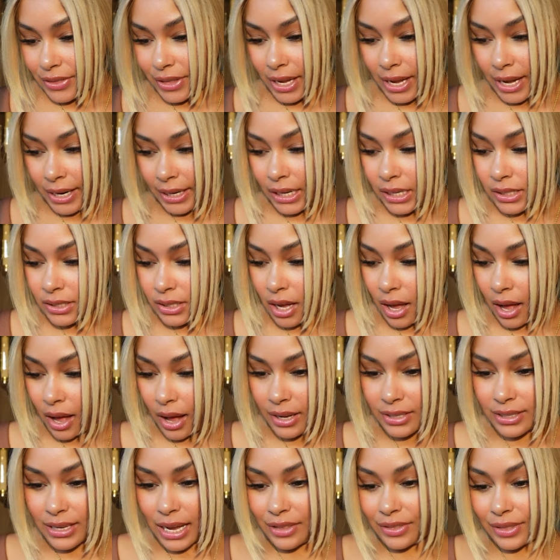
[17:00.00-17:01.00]
the honey
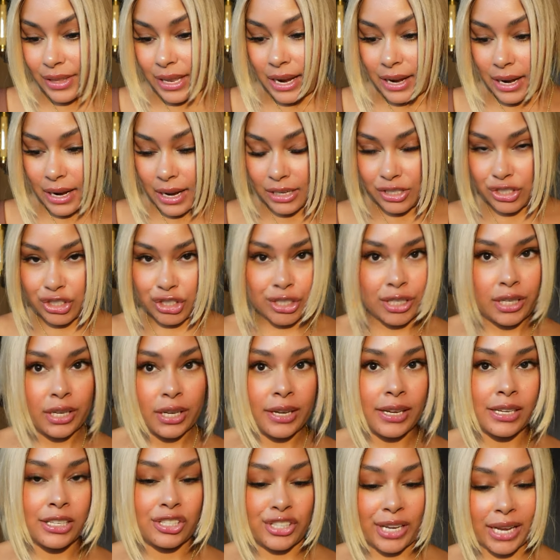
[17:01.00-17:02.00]
talks then i should
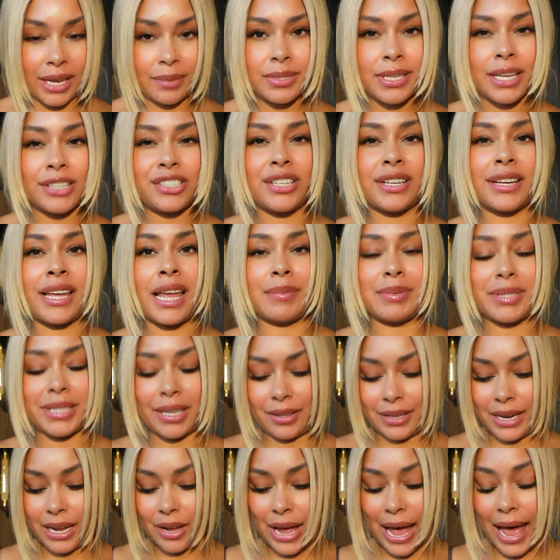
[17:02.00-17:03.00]
because jam session kept
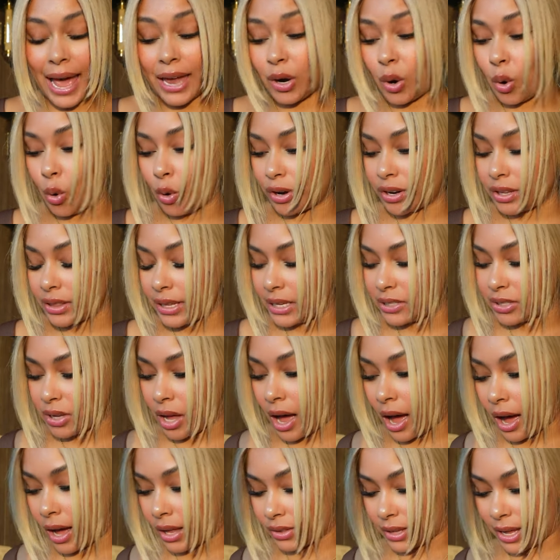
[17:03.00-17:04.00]
selling out i had to order these
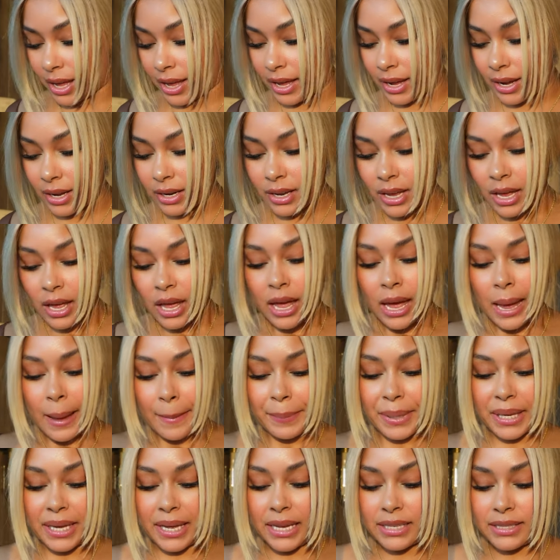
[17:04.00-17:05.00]
online
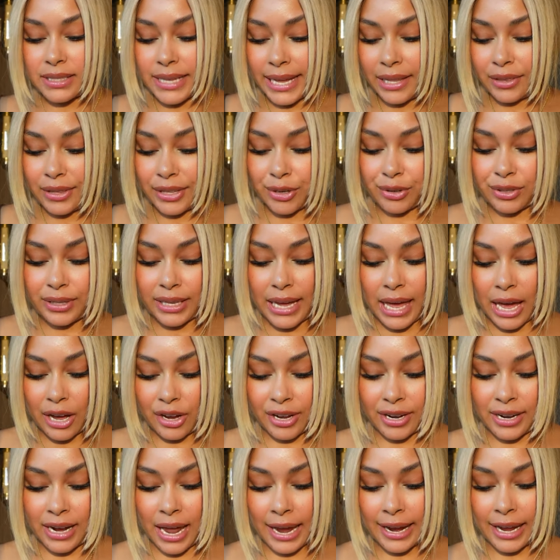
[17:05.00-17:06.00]
because like literally i
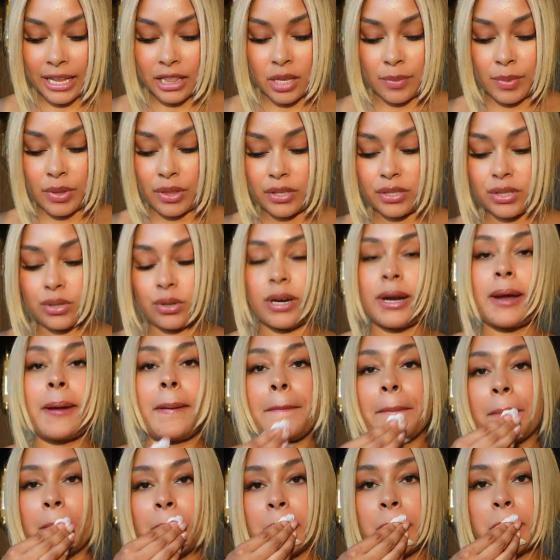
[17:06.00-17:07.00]
could not get them in the store
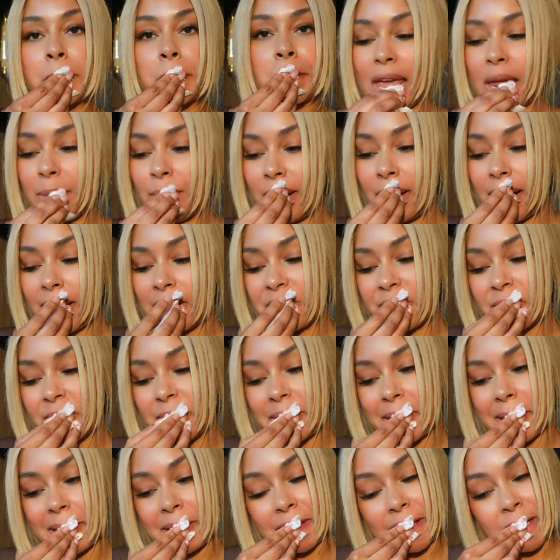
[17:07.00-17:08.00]
and mind you
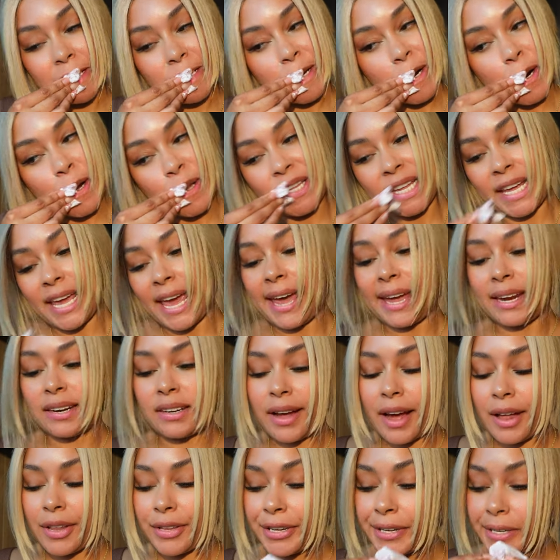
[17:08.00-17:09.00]
again these are only eight
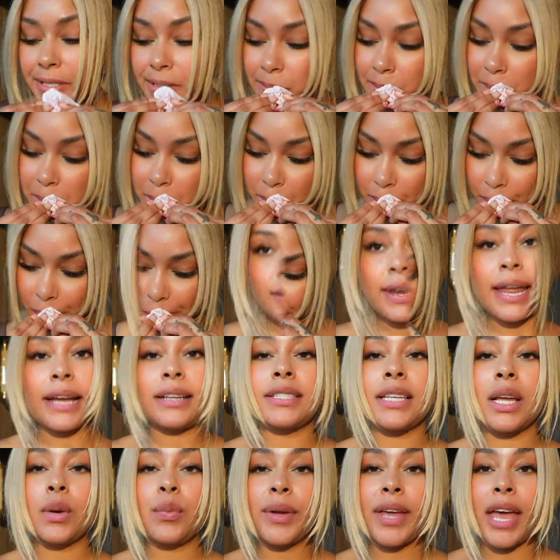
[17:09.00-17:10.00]
dollars
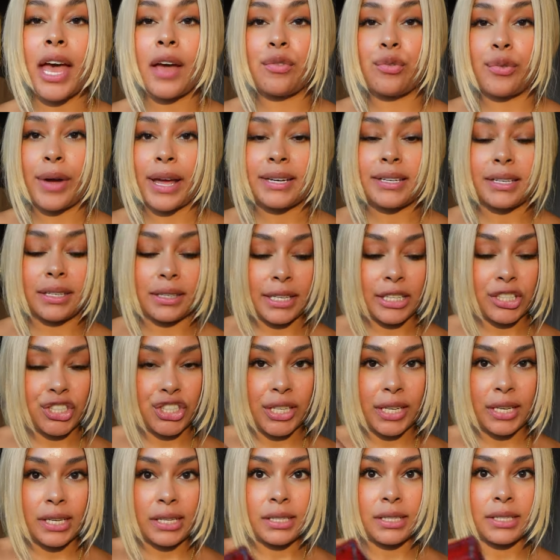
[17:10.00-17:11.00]
i have red
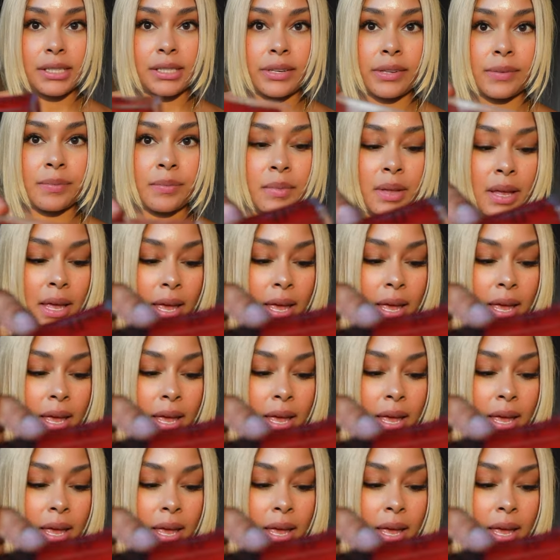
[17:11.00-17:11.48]
delicious